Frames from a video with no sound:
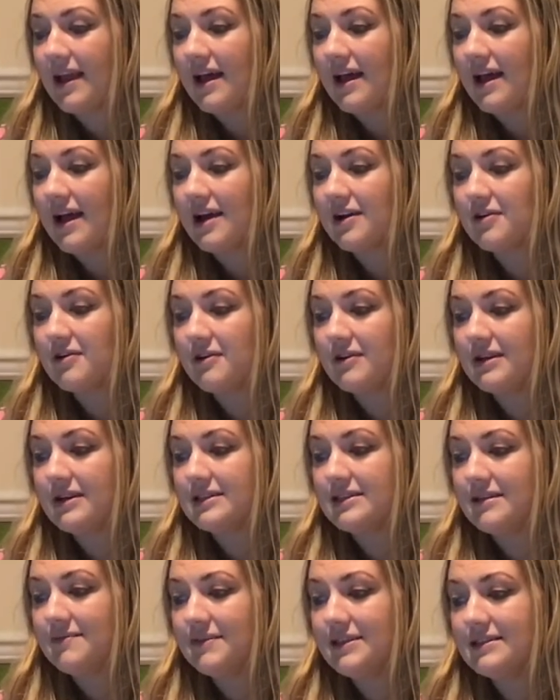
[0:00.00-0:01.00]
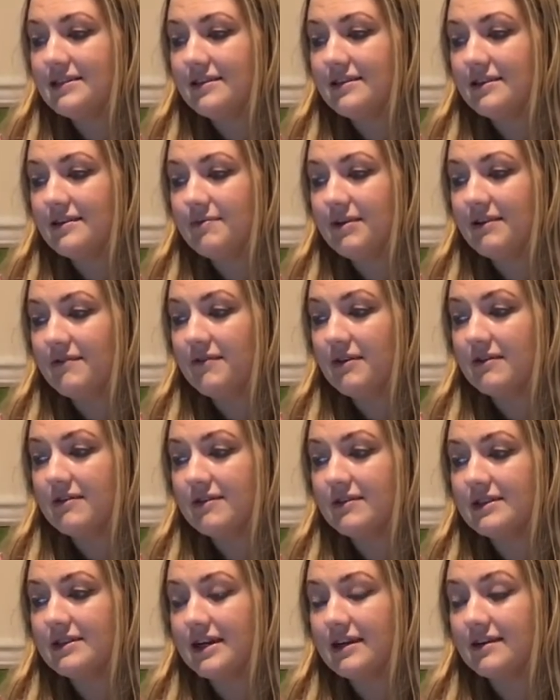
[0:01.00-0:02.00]
According to some Eastern European folklore,
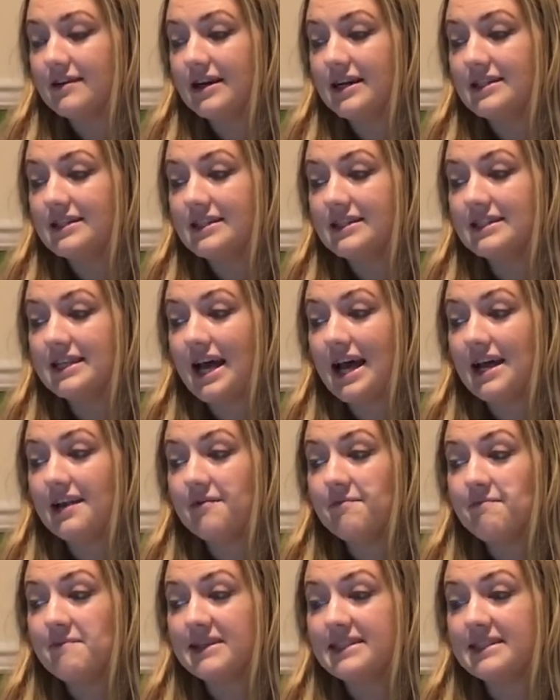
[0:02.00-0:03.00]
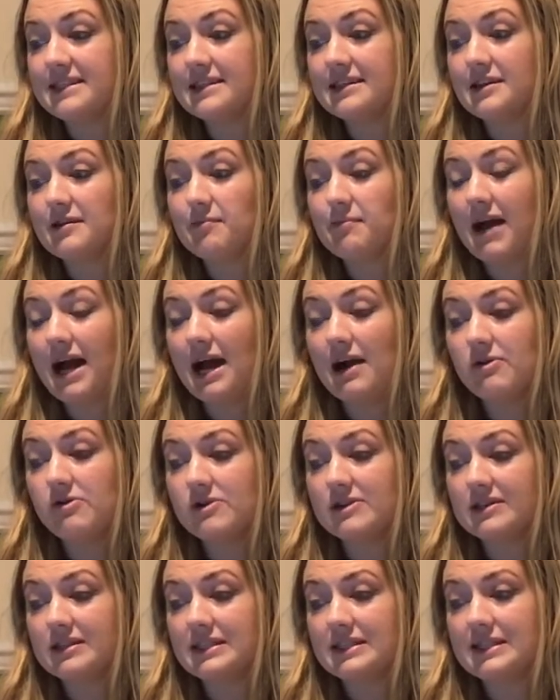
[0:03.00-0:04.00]
decorations add mystical
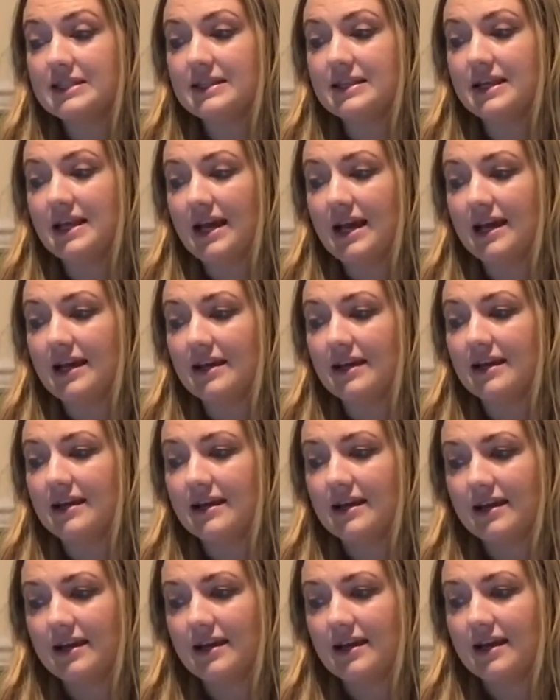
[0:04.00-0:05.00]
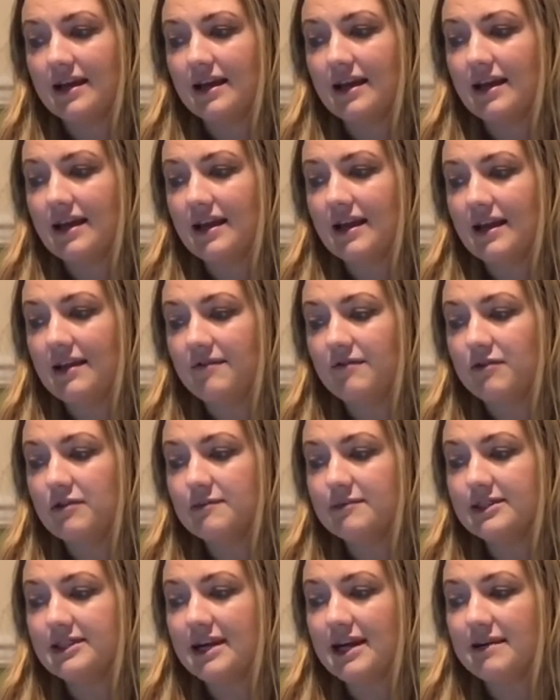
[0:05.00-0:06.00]
powers to the egg. In former
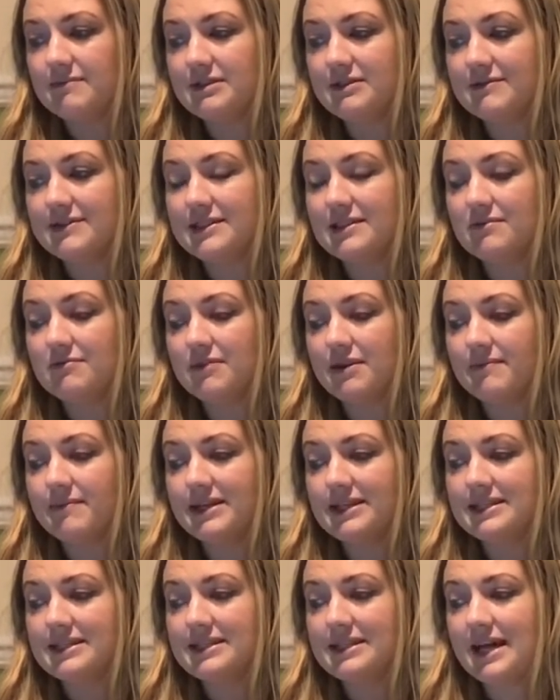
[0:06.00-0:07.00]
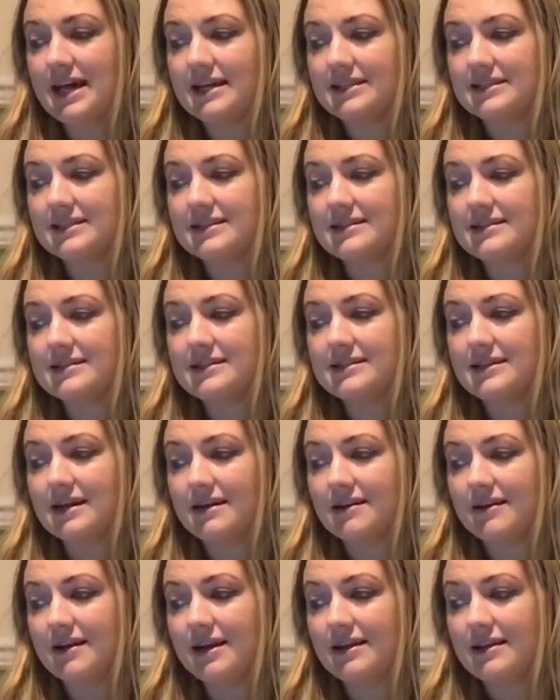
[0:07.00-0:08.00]
times, it was the women's task to
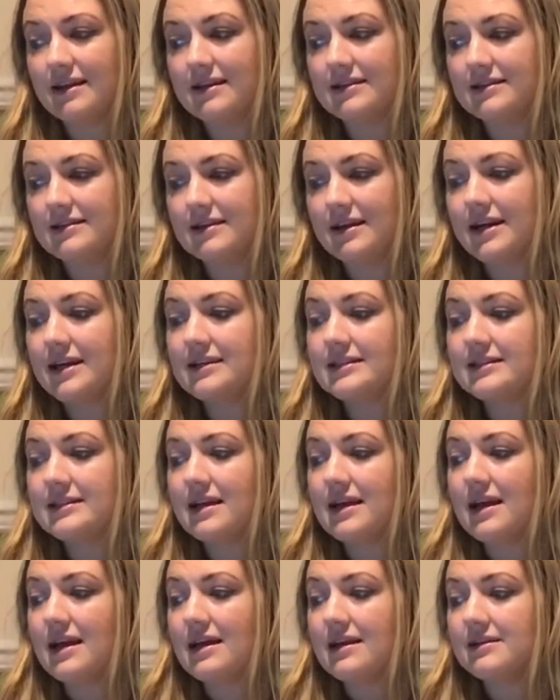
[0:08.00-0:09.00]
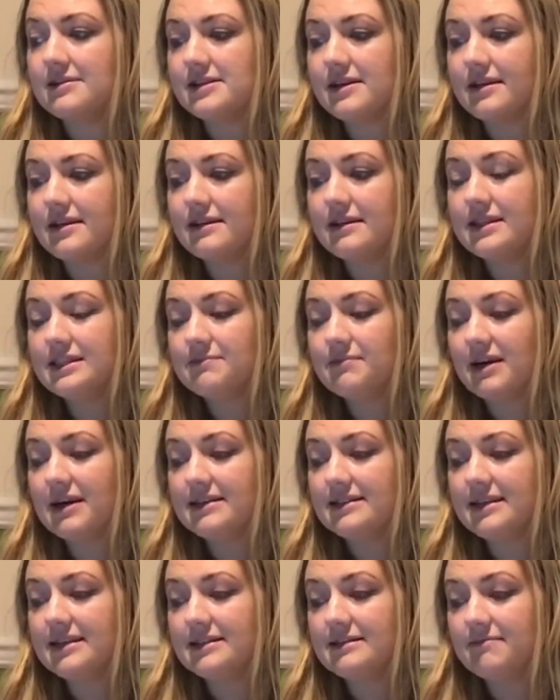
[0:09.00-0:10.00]
decorate the Easter eggs. During this
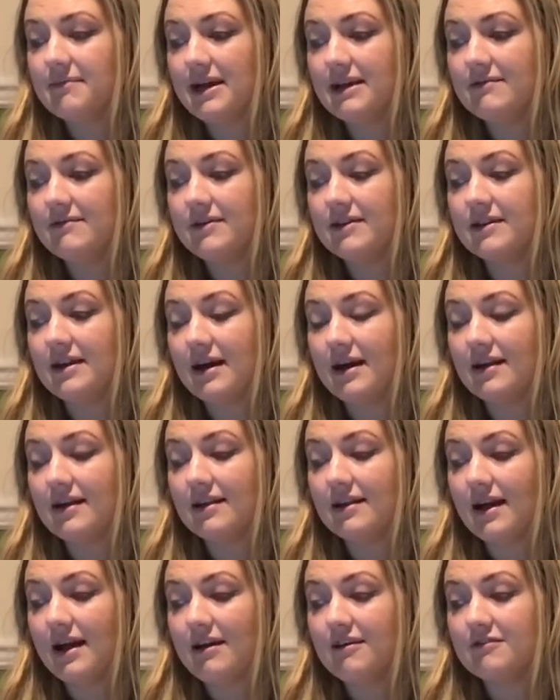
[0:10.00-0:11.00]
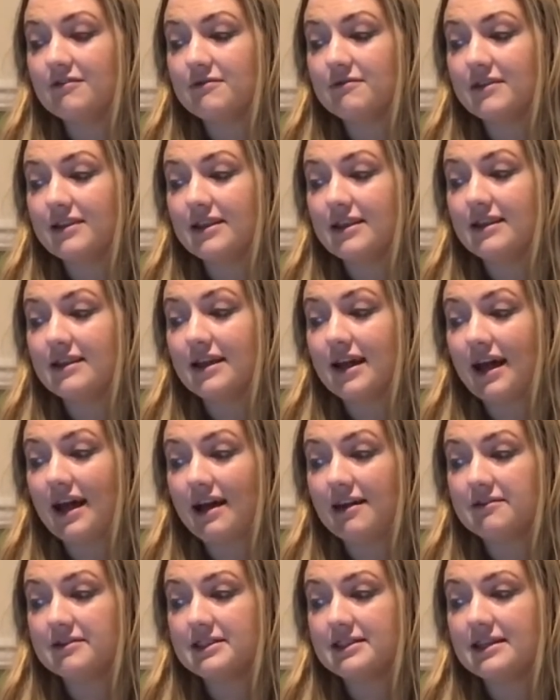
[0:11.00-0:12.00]
process, men were not allowed within the
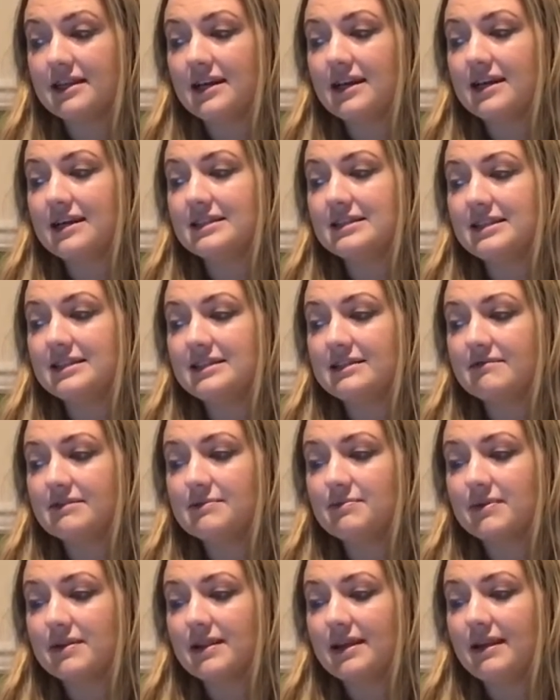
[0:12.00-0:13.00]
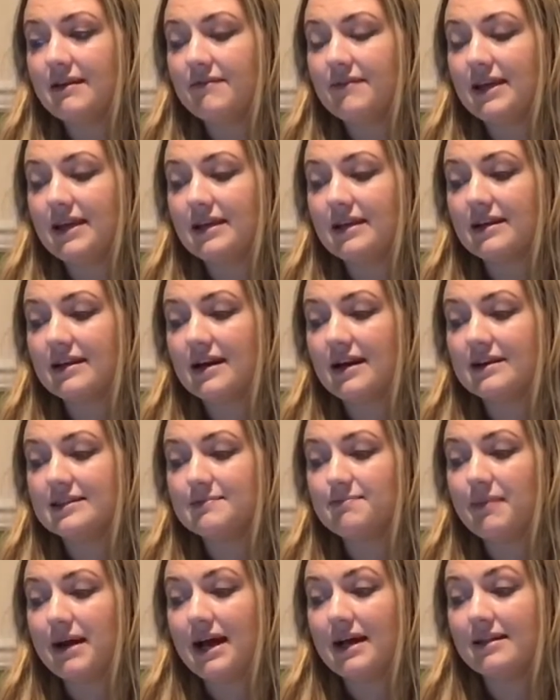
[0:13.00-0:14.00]
house, since it was believed they could cause
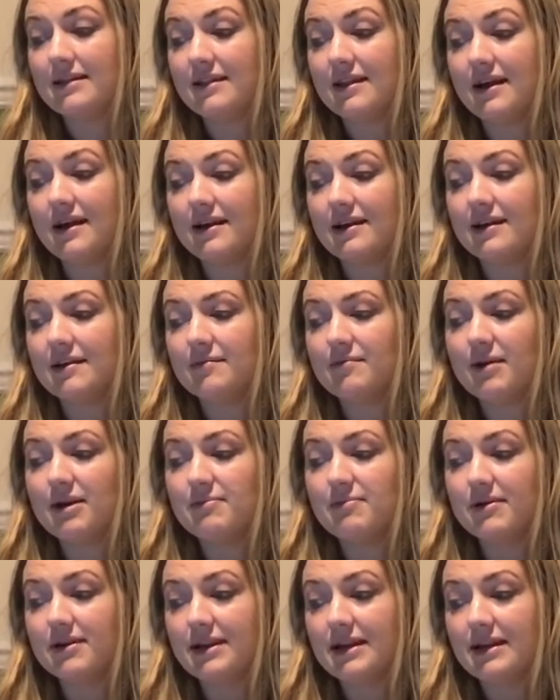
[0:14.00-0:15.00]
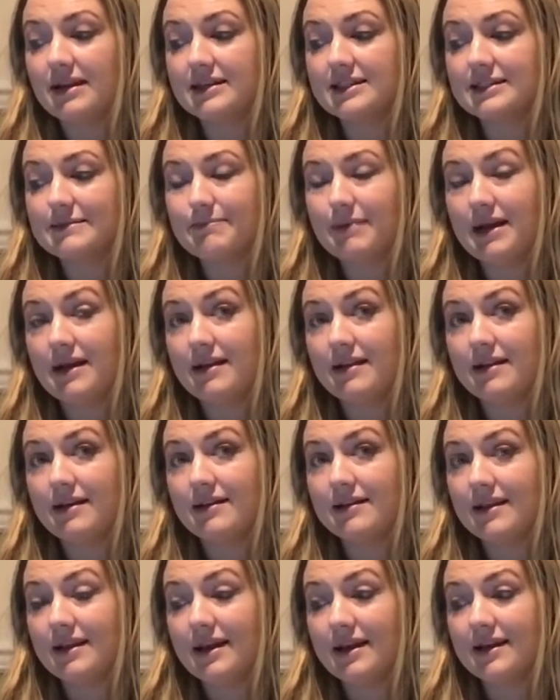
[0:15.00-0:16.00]
bad luck by putting a spell on
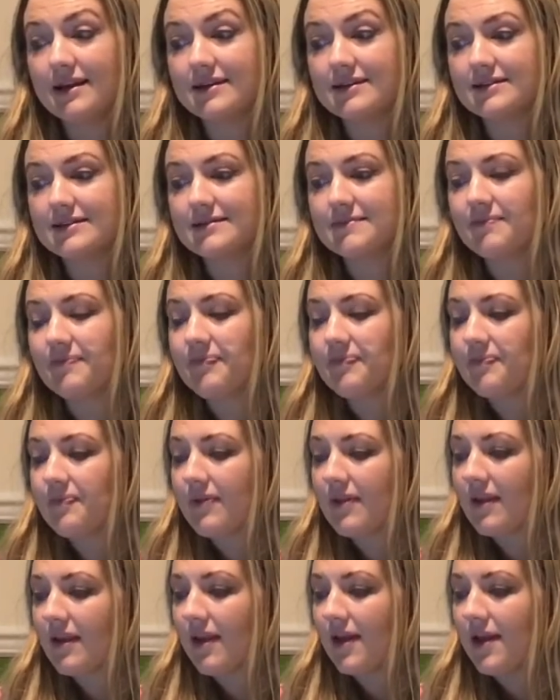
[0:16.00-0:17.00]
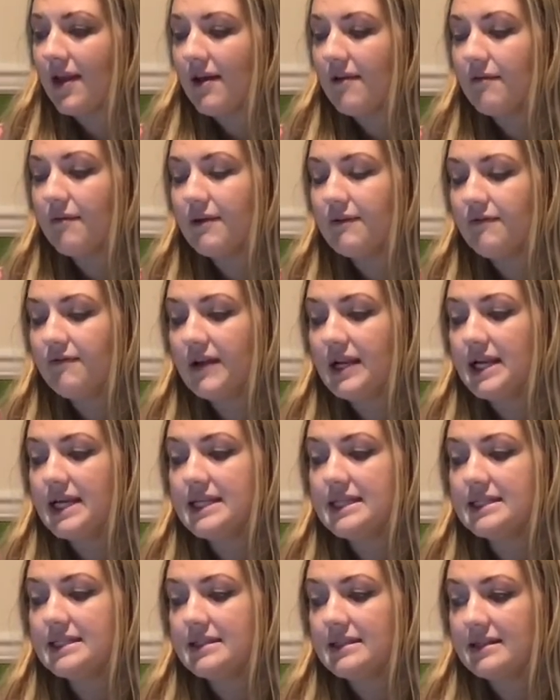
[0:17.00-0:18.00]
the eggs. When
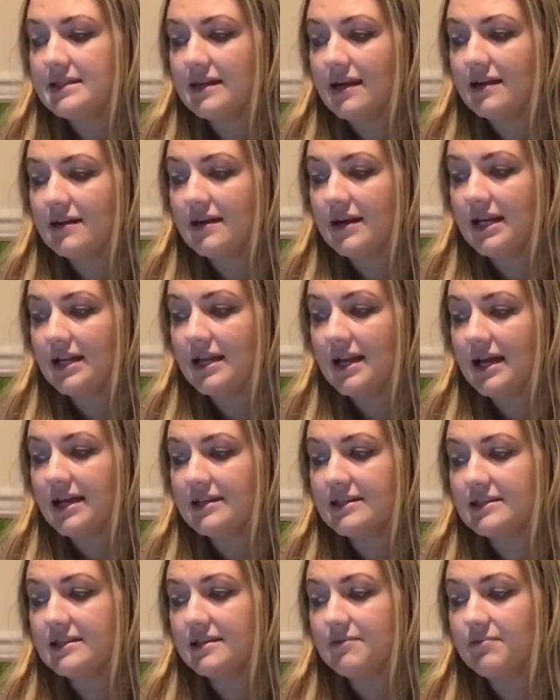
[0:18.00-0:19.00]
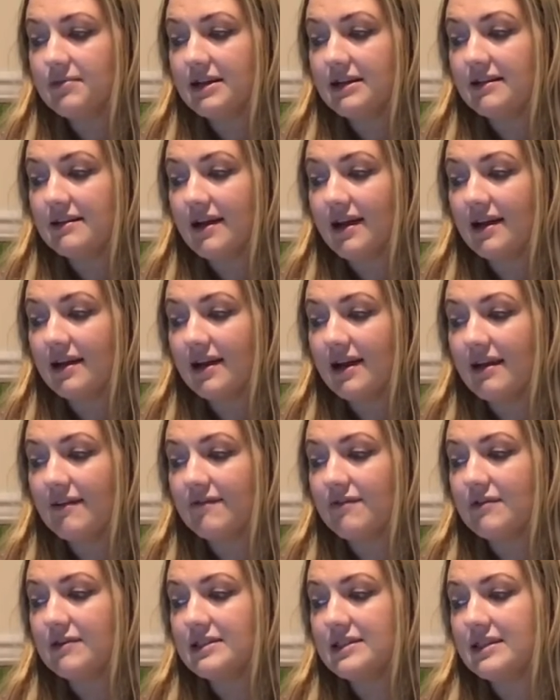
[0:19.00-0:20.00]
finished, the decorated egg should bring luck and
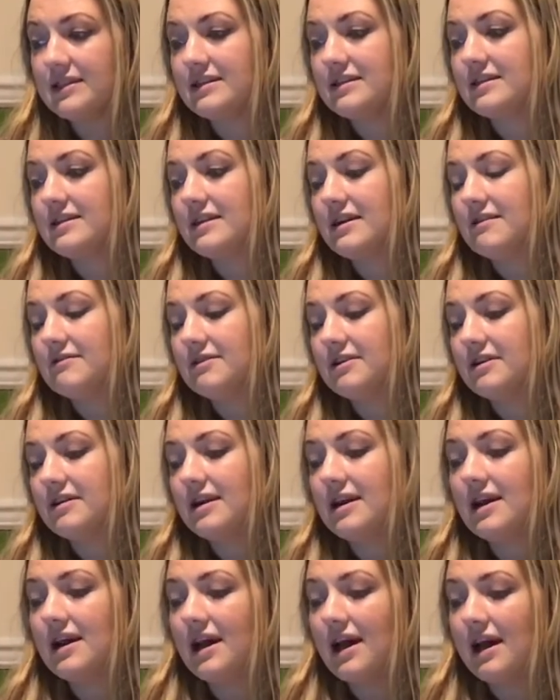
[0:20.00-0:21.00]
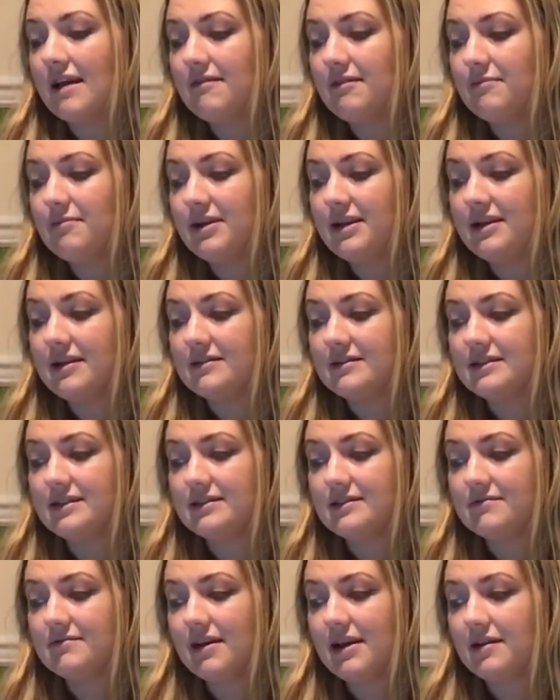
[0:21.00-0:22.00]
fortune to the owner, and would be used as
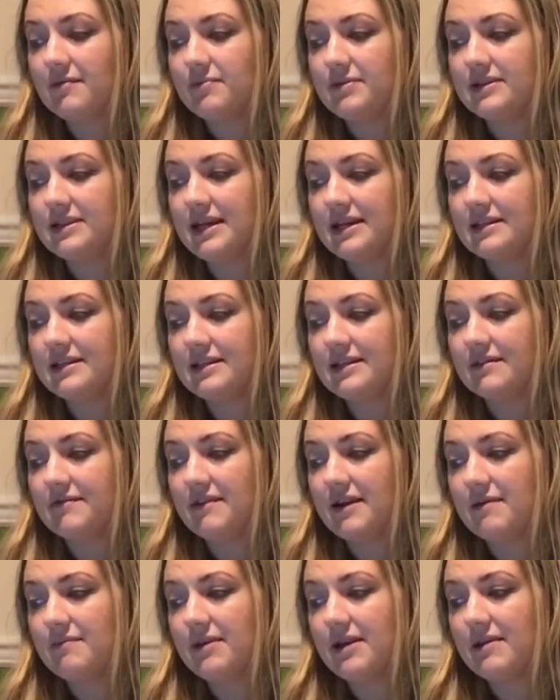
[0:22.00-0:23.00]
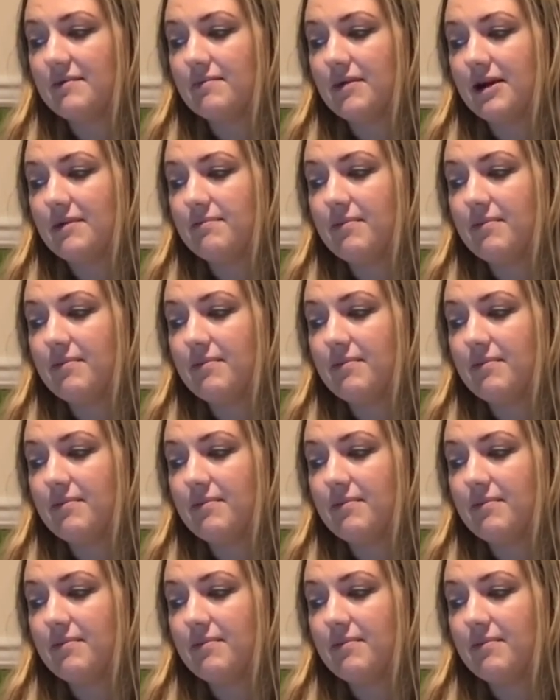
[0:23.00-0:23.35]
a way of protecting the family by